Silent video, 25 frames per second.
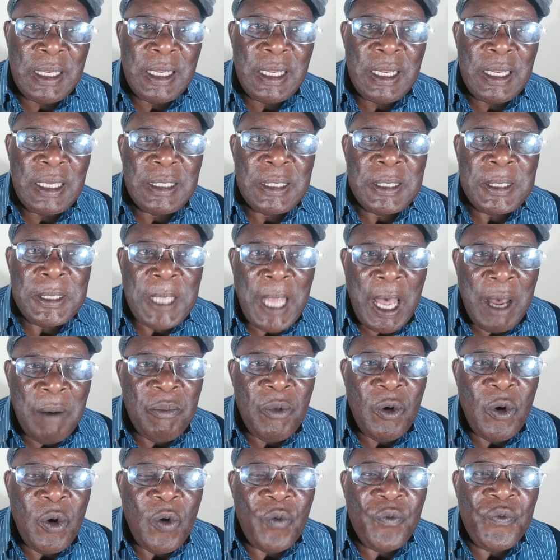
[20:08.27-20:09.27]

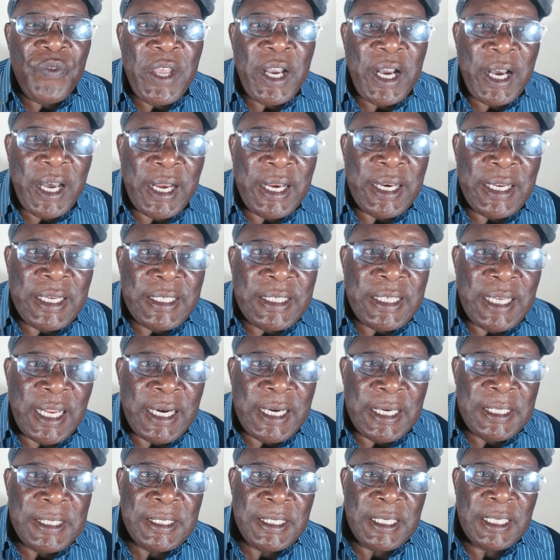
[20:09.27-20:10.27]
some of the
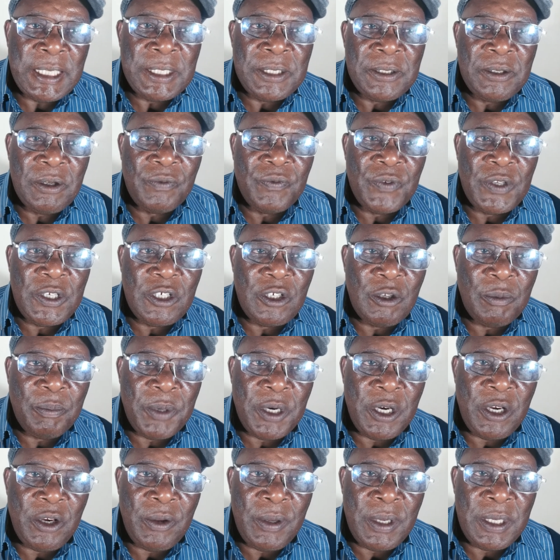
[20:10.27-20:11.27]
characteristics of
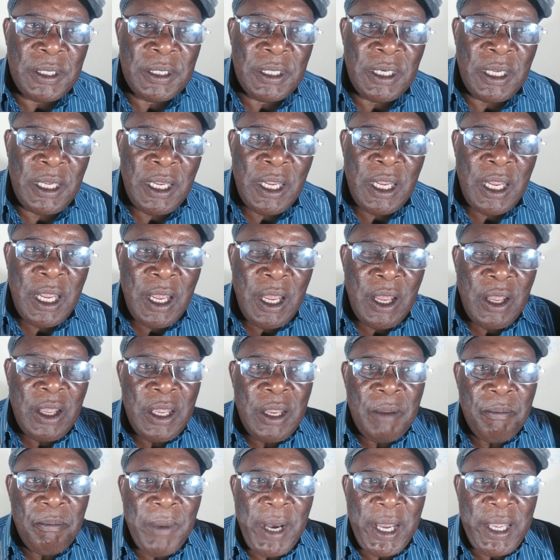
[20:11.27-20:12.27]
entrepreneurs.
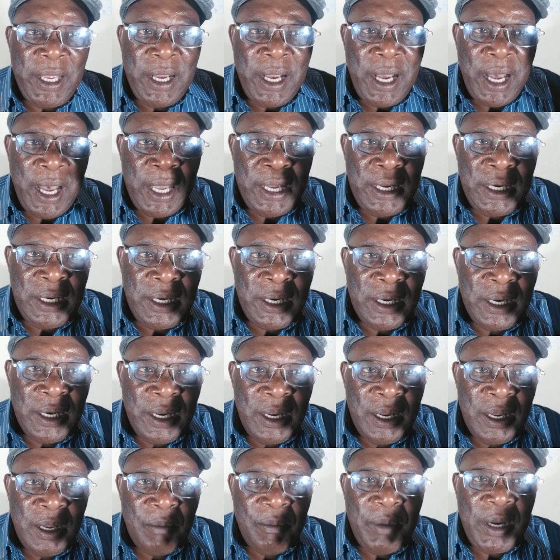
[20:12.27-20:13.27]
My guide,
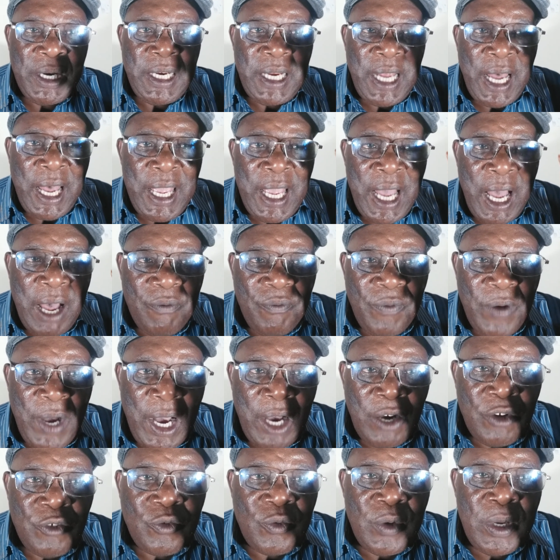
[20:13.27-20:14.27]
but I have
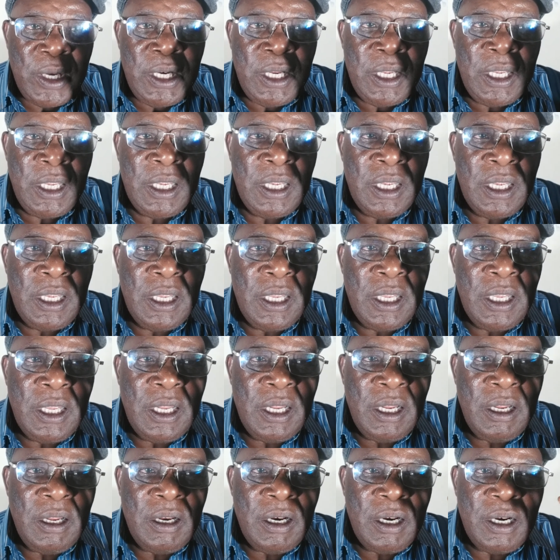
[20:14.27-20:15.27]
actually
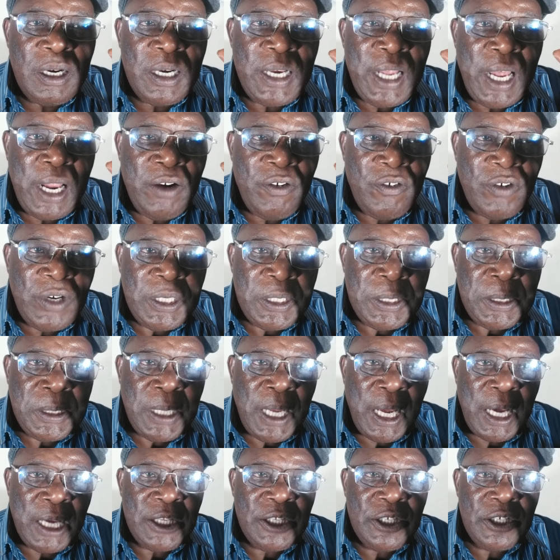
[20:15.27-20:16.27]
done
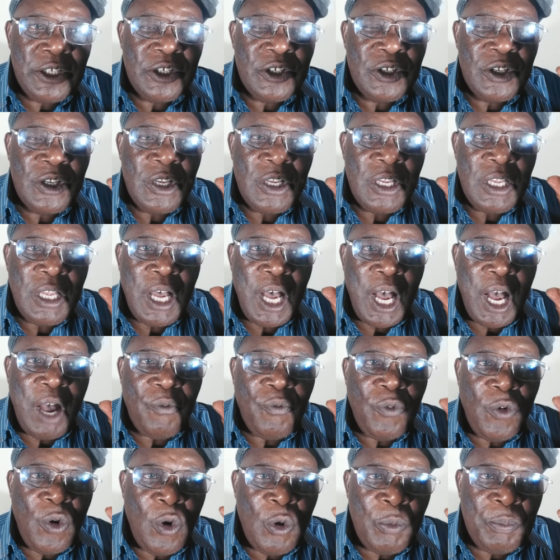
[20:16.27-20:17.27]
research,
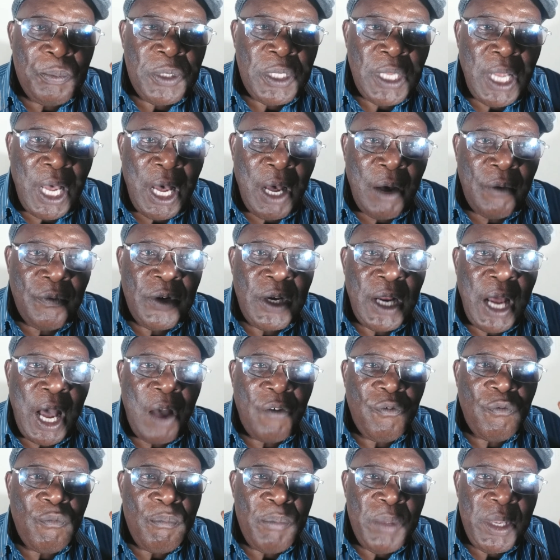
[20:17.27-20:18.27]
have observed,
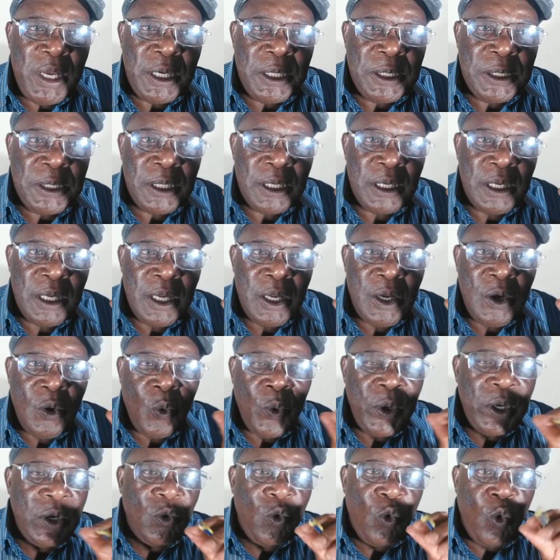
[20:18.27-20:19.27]
have mixed
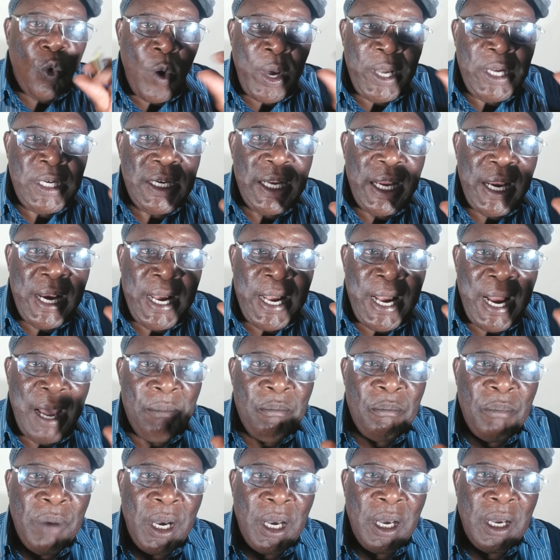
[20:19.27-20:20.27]
with quite a
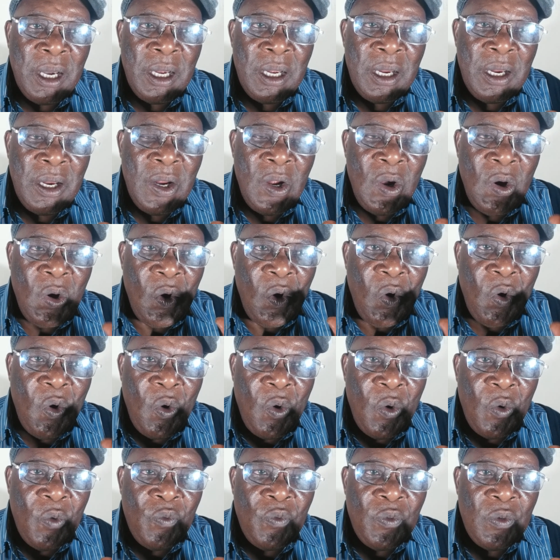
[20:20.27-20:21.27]
number
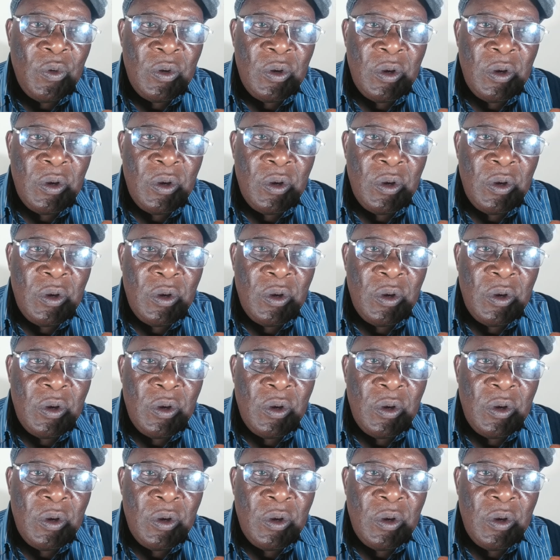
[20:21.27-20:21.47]
of,